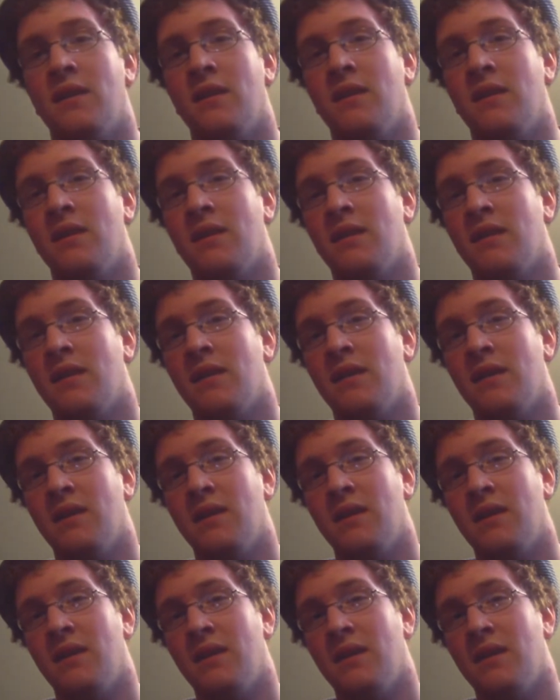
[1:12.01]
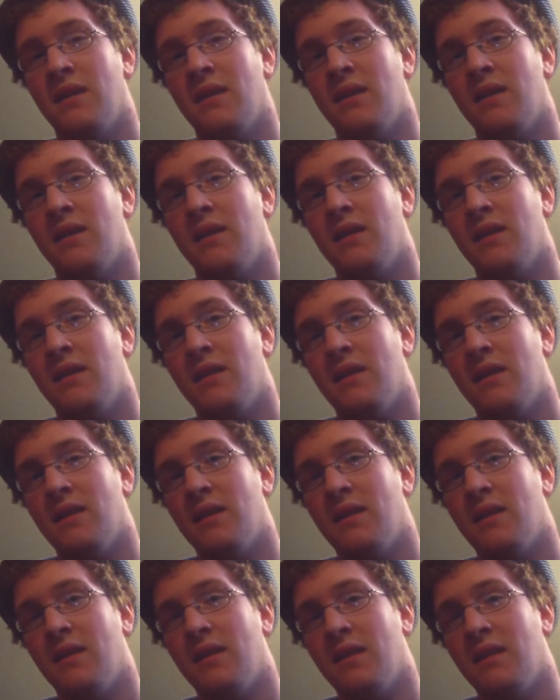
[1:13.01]

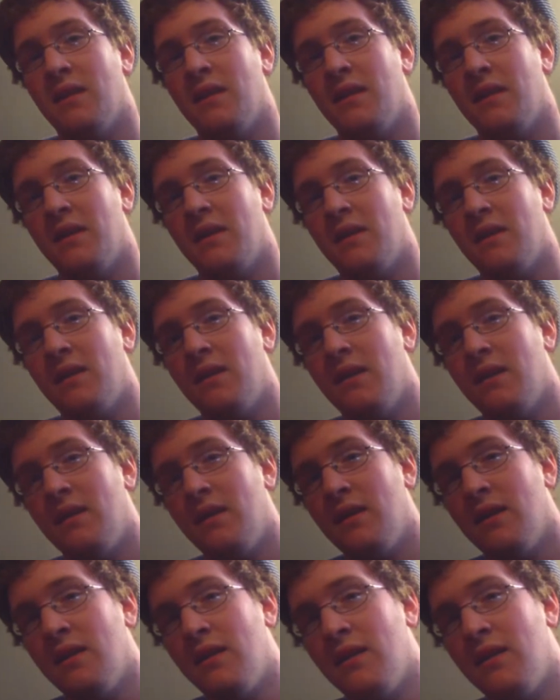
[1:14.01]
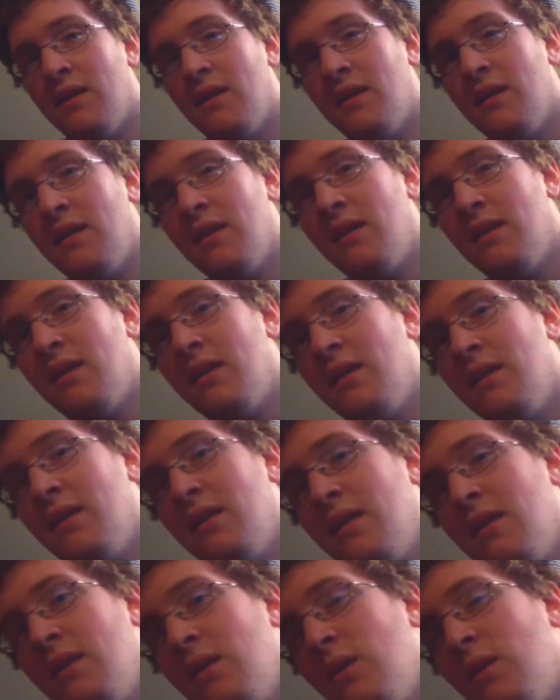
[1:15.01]
No one is speaking in this clip.